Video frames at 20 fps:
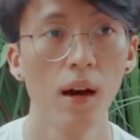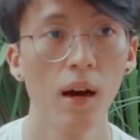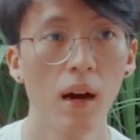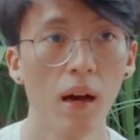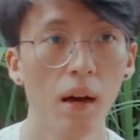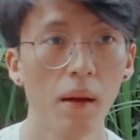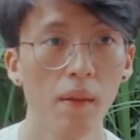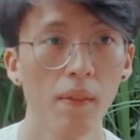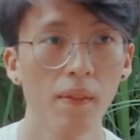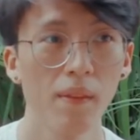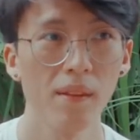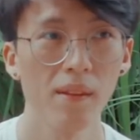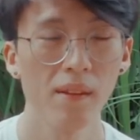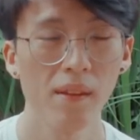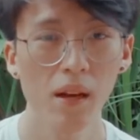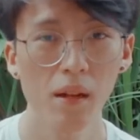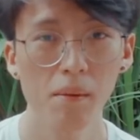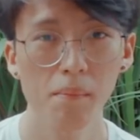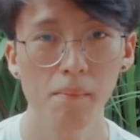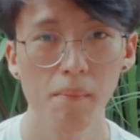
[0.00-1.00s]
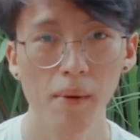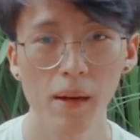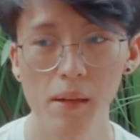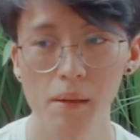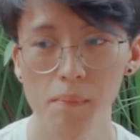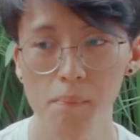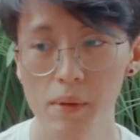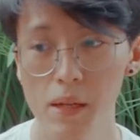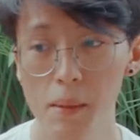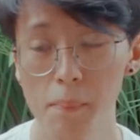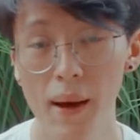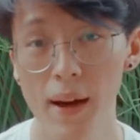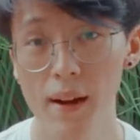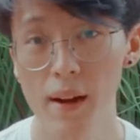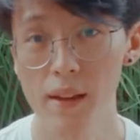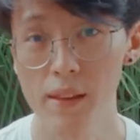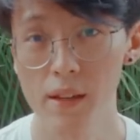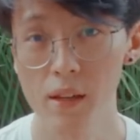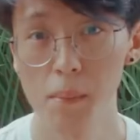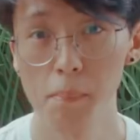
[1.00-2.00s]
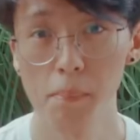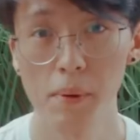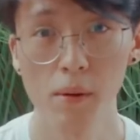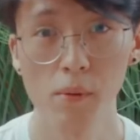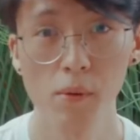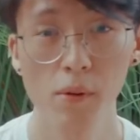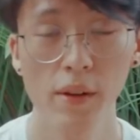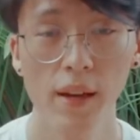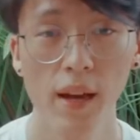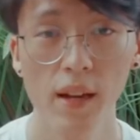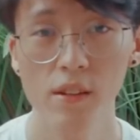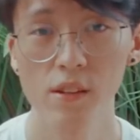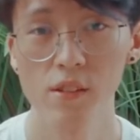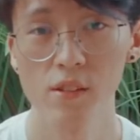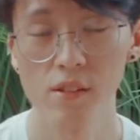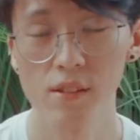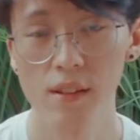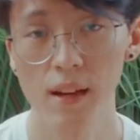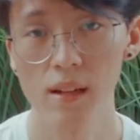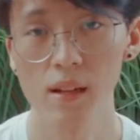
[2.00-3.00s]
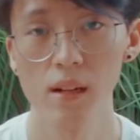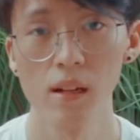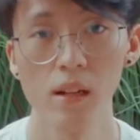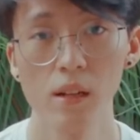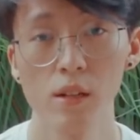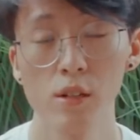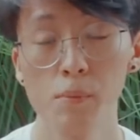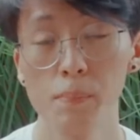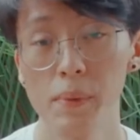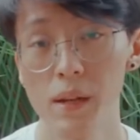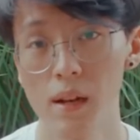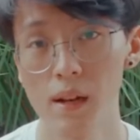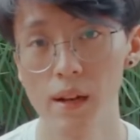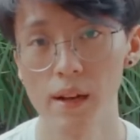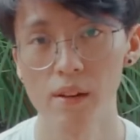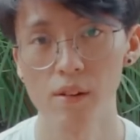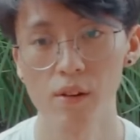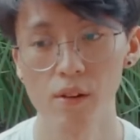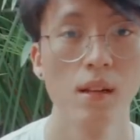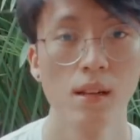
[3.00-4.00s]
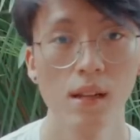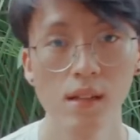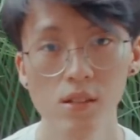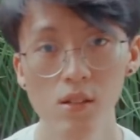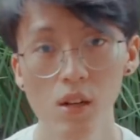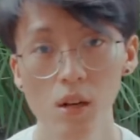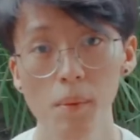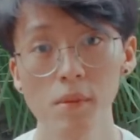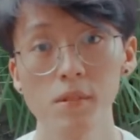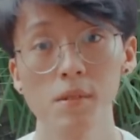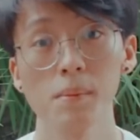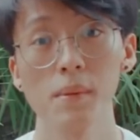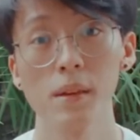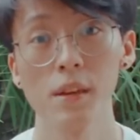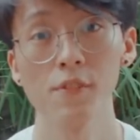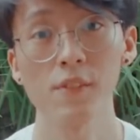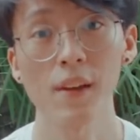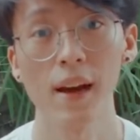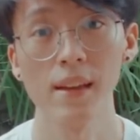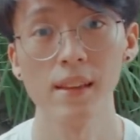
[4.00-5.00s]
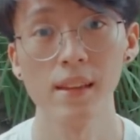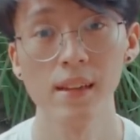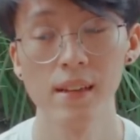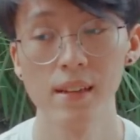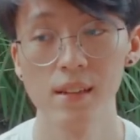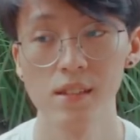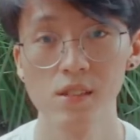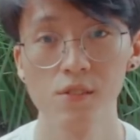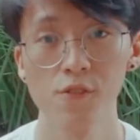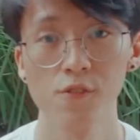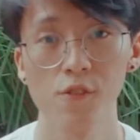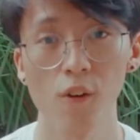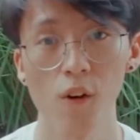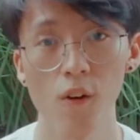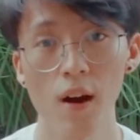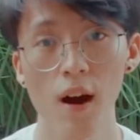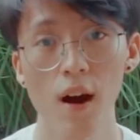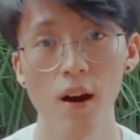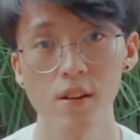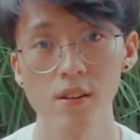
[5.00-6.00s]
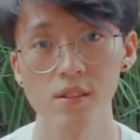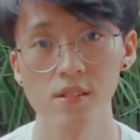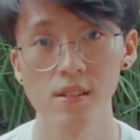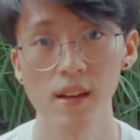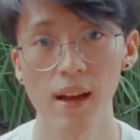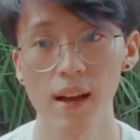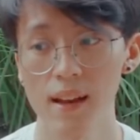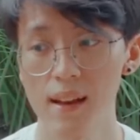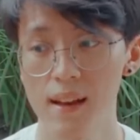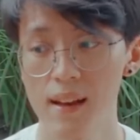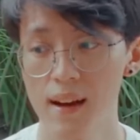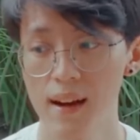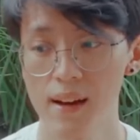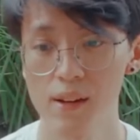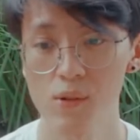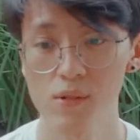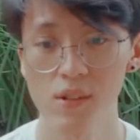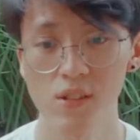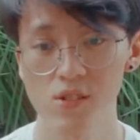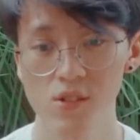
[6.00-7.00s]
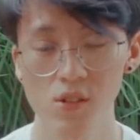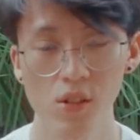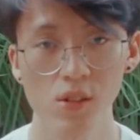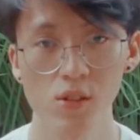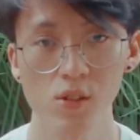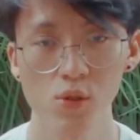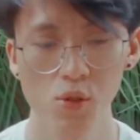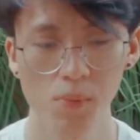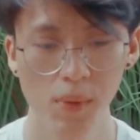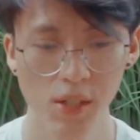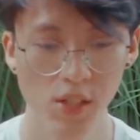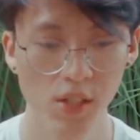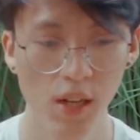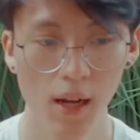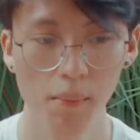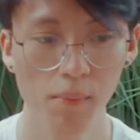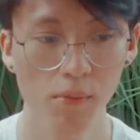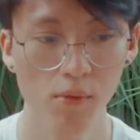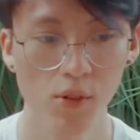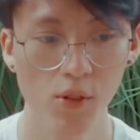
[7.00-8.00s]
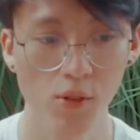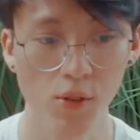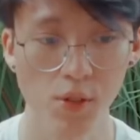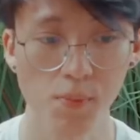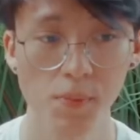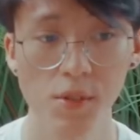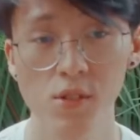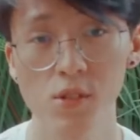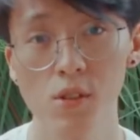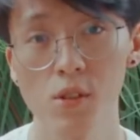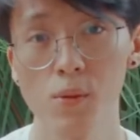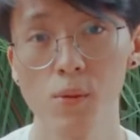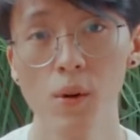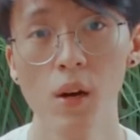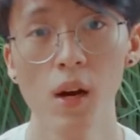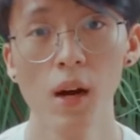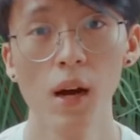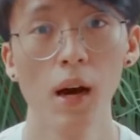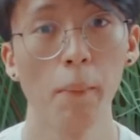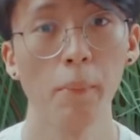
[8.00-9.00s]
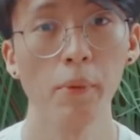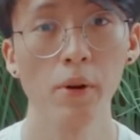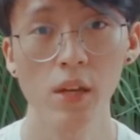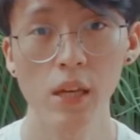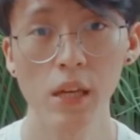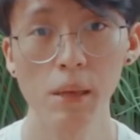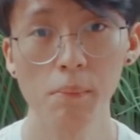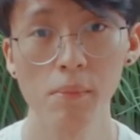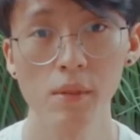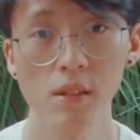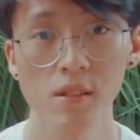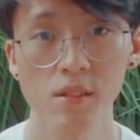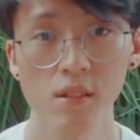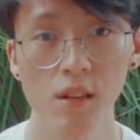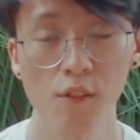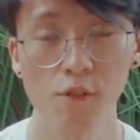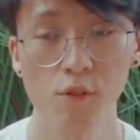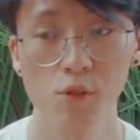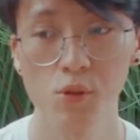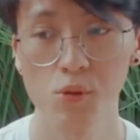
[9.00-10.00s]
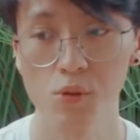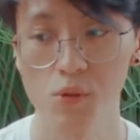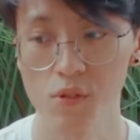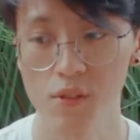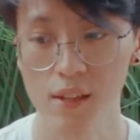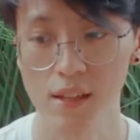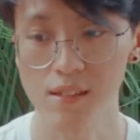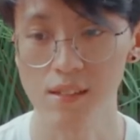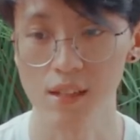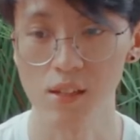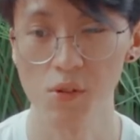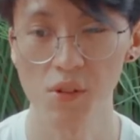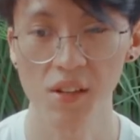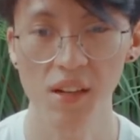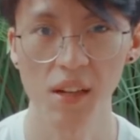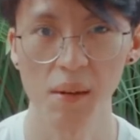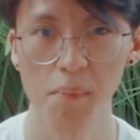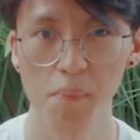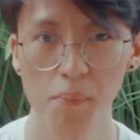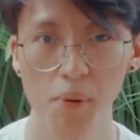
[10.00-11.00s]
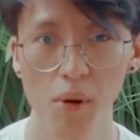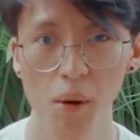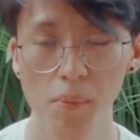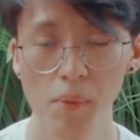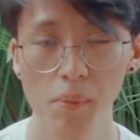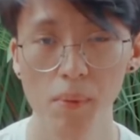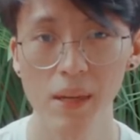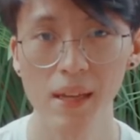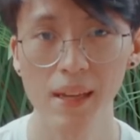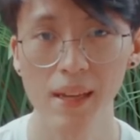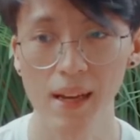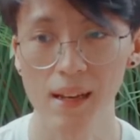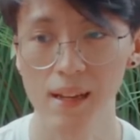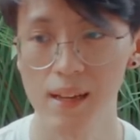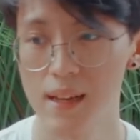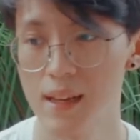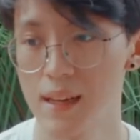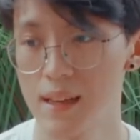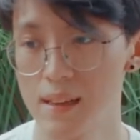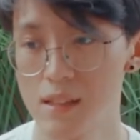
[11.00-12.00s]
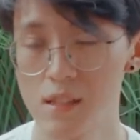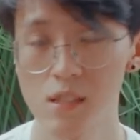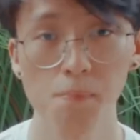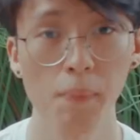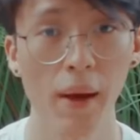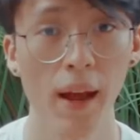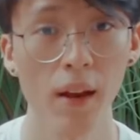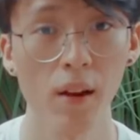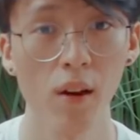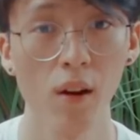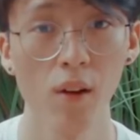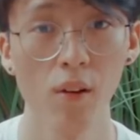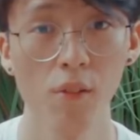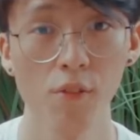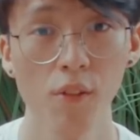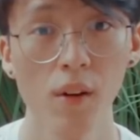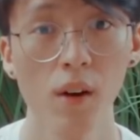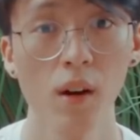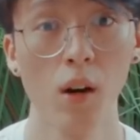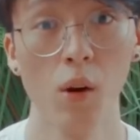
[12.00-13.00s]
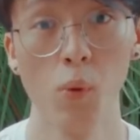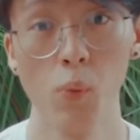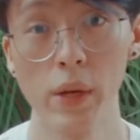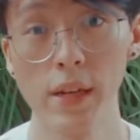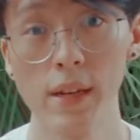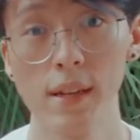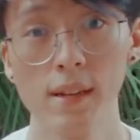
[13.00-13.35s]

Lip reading: And that might be a bad idea, but we'll get into that a little bit later. Let's talk about some gift ideas for artists. And I know there's not too much time till Christmas, so I'm going to keep this stuff to things that you can probably get in the span of a week.